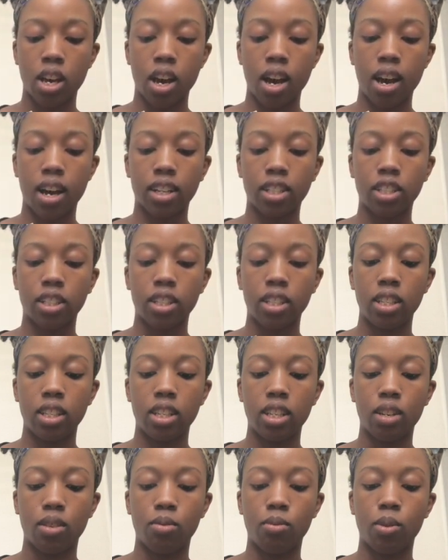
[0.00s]
I actually
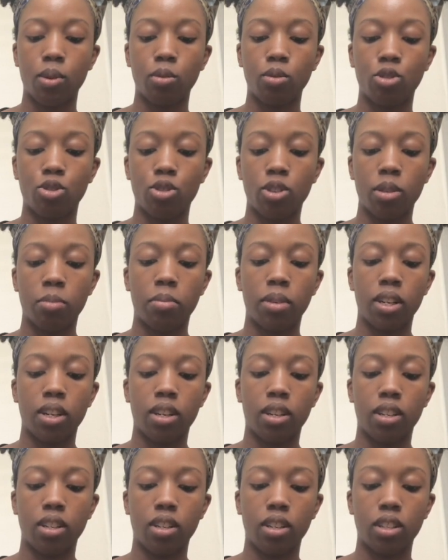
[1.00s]
did a road trip
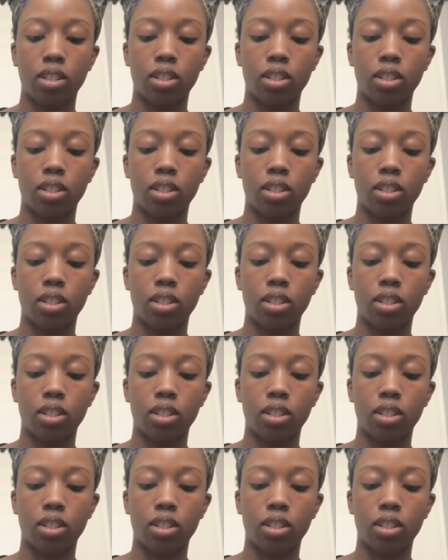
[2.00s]
here.